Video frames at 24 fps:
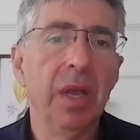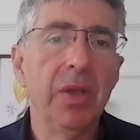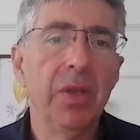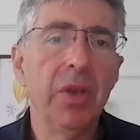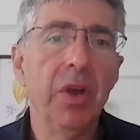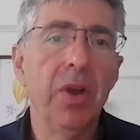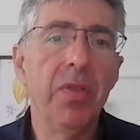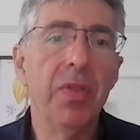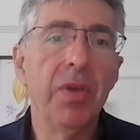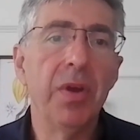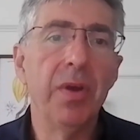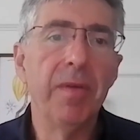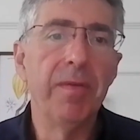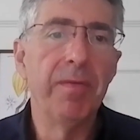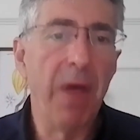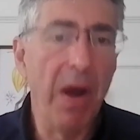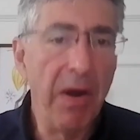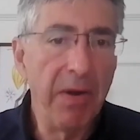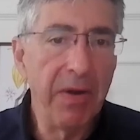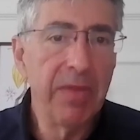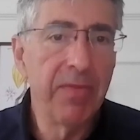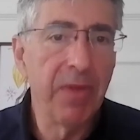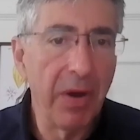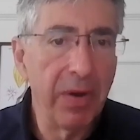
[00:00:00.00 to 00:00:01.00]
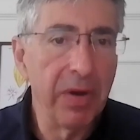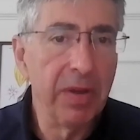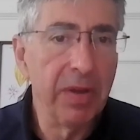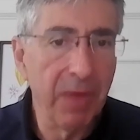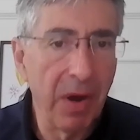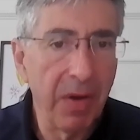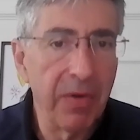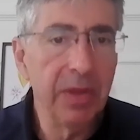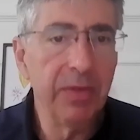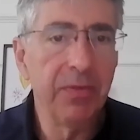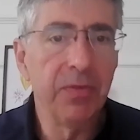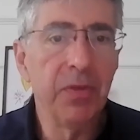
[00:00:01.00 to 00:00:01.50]
There are very, very,
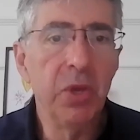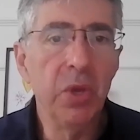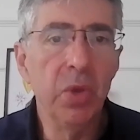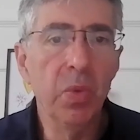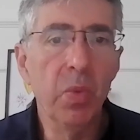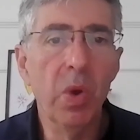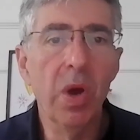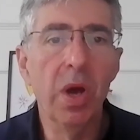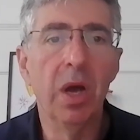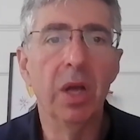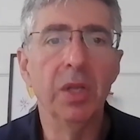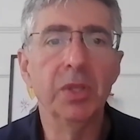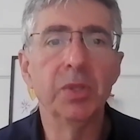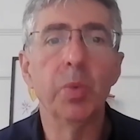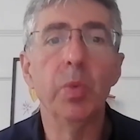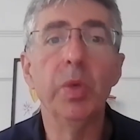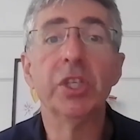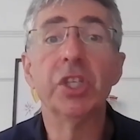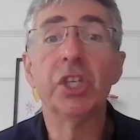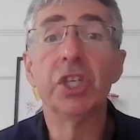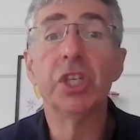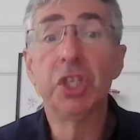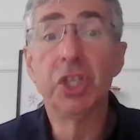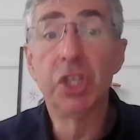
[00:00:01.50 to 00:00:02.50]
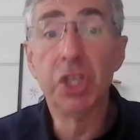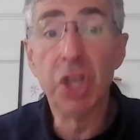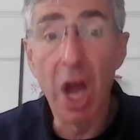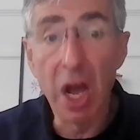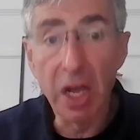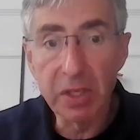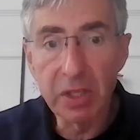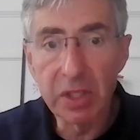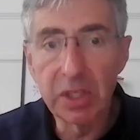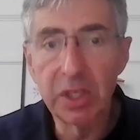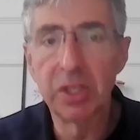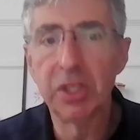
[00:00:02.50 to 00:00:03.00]
very few words which
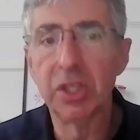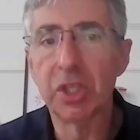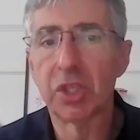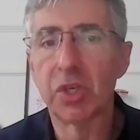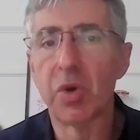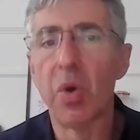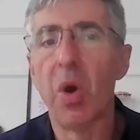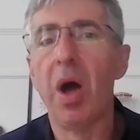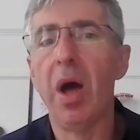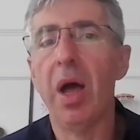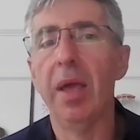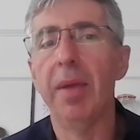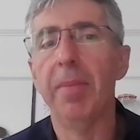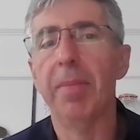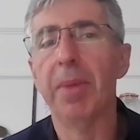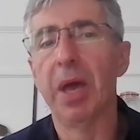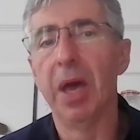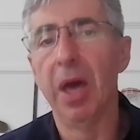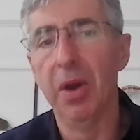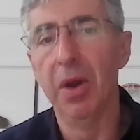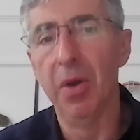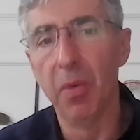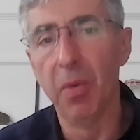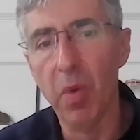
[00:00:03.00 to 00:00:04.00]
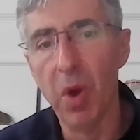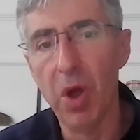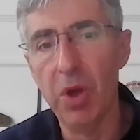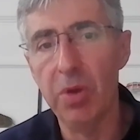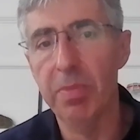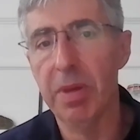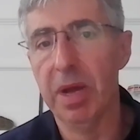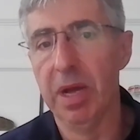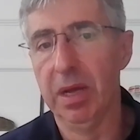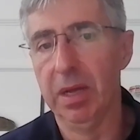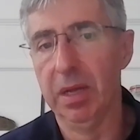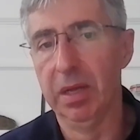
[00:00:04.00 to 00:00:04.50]
just describe an
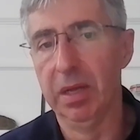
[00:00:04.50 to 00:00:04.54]
aroma.